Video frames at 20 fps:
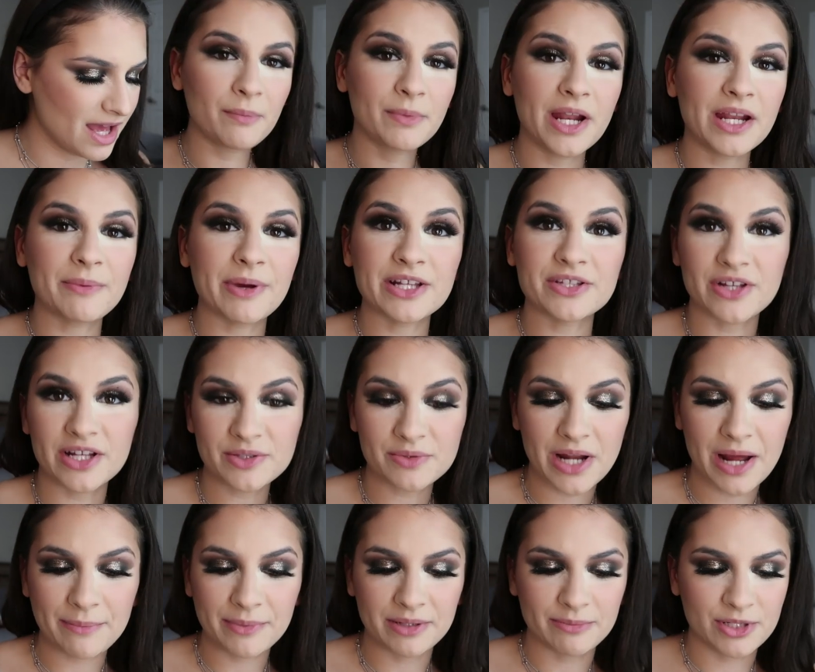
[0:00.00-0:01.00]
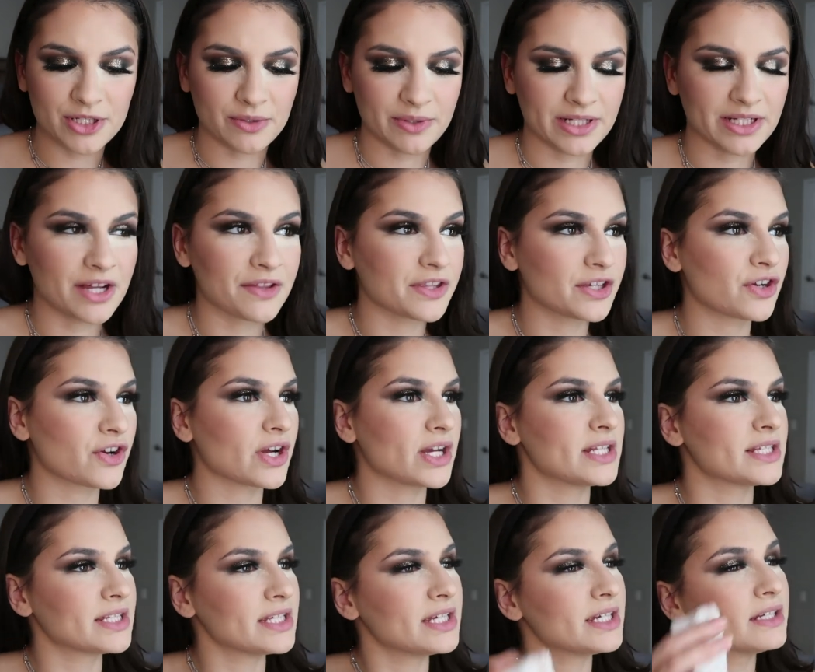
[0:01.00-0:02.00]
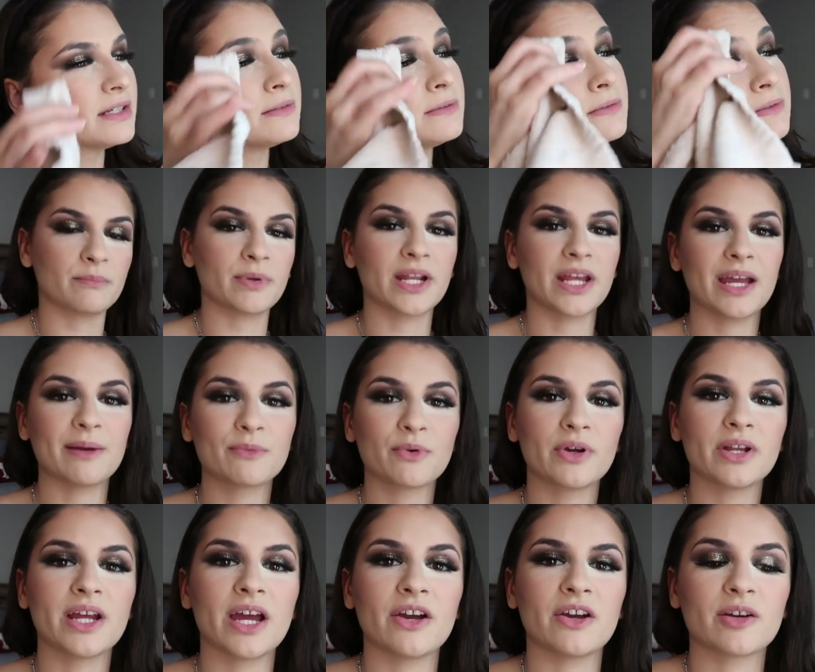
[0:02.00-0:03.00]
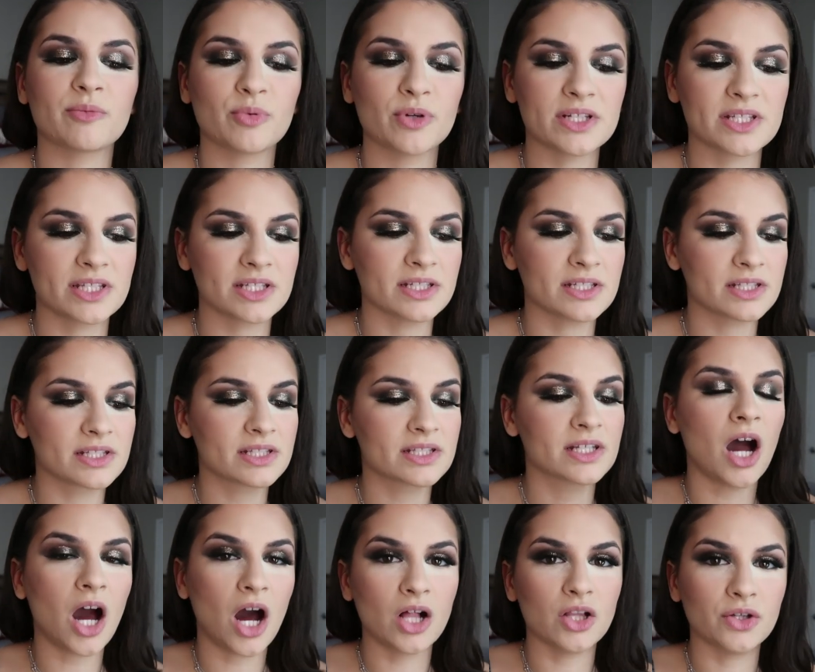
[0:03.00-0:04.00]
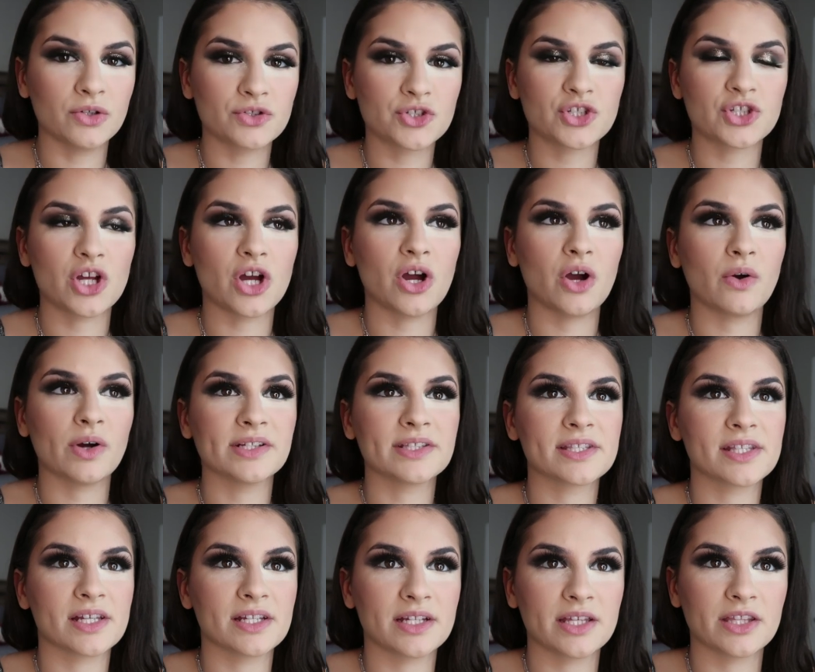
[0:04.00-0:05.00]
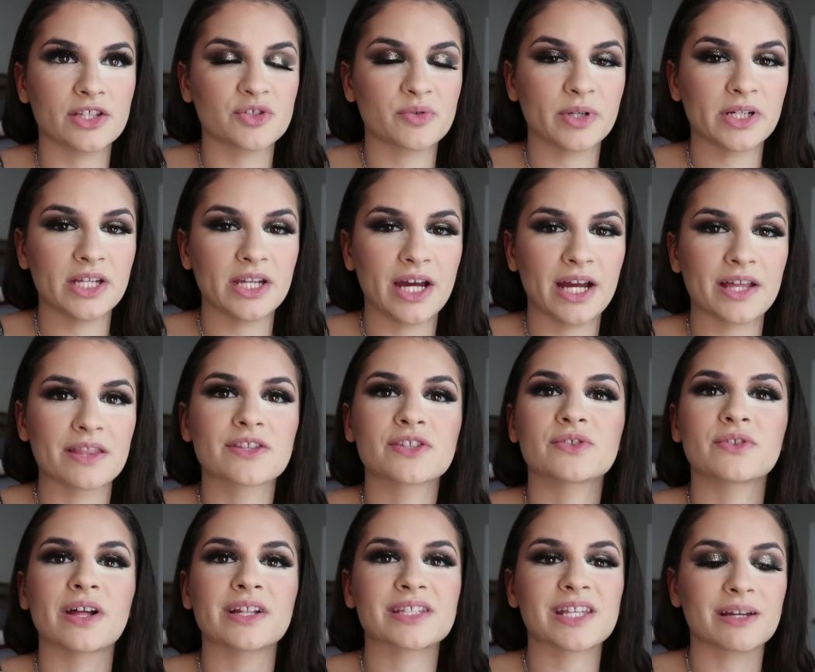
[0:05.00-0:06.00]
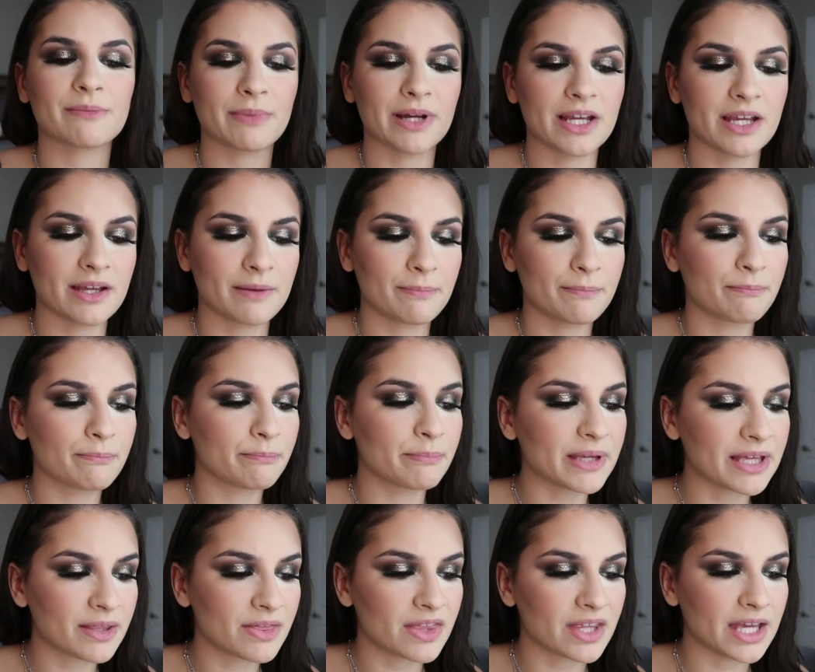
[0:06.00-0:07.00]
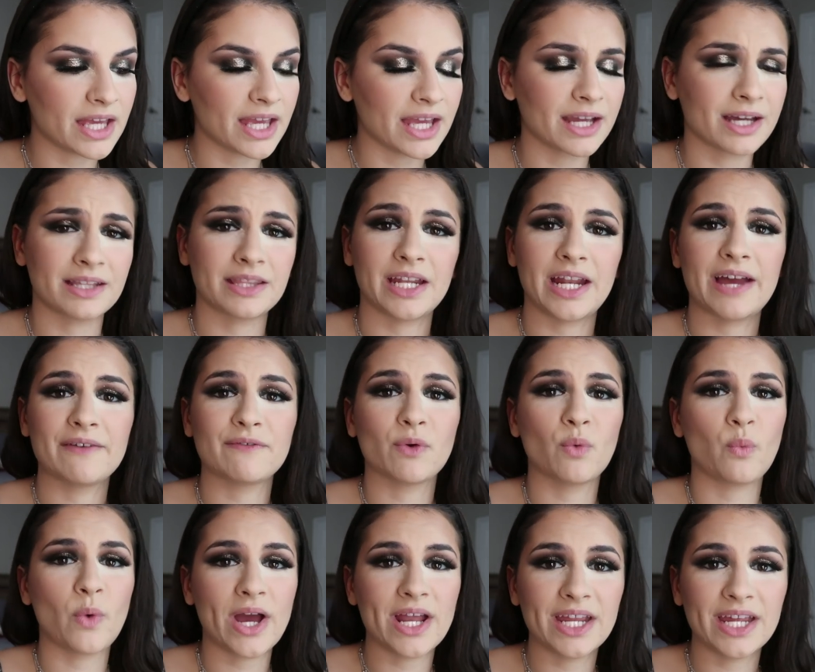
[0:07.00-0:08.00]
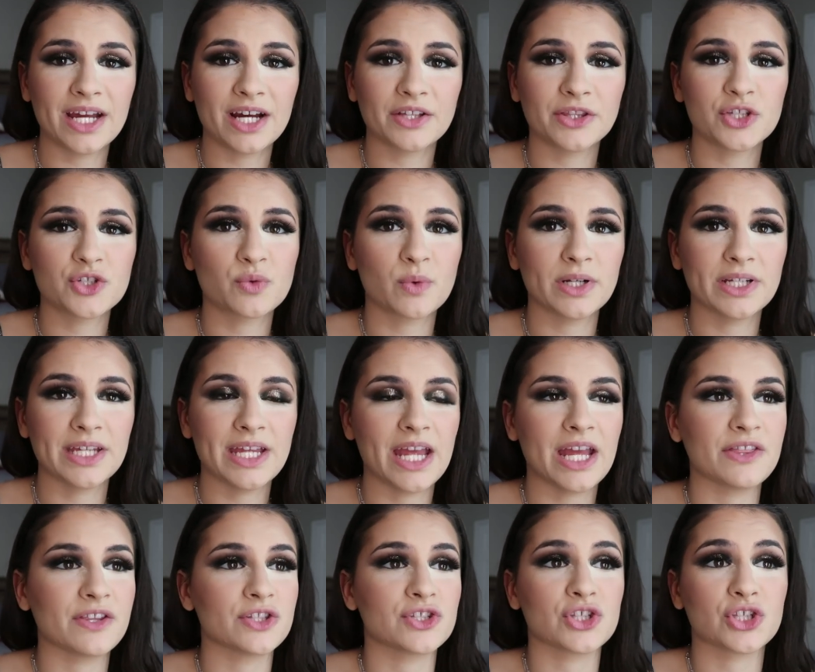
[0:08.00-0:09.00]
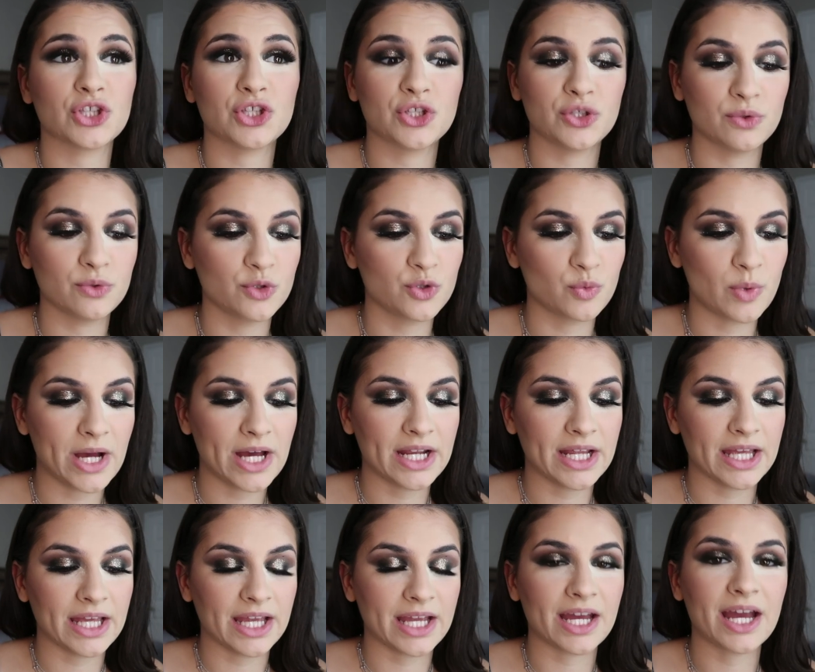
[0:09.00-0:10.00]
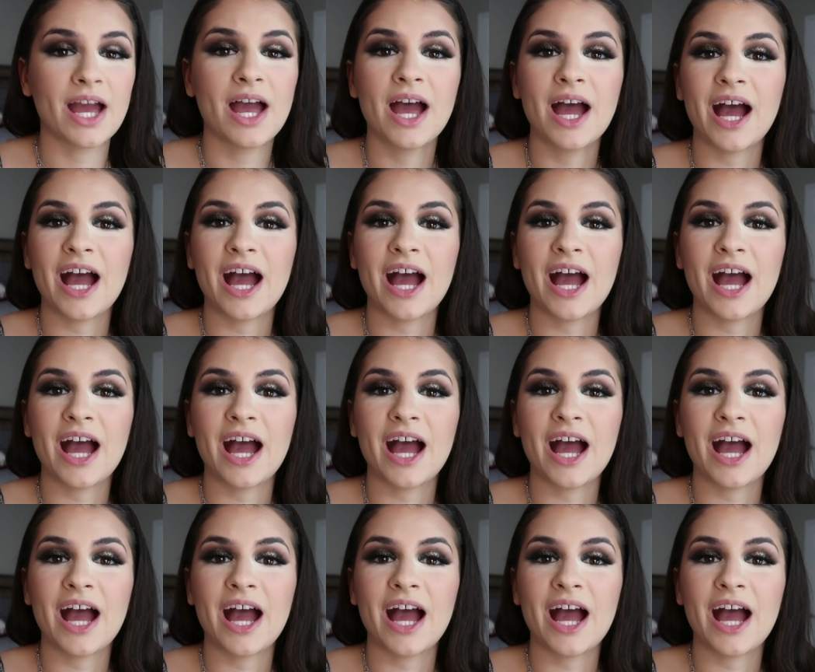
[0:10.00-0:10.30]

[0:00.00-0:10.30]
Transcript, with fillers: But anyway, so that's what I'm gonna be doing, nothing crazy. But I am going to Eric Prydz's HOLO show on Sunday the twenty-ninth. So that's like my big thing. And then I have a wedding on the twenty-eighth. It's a huge wedding.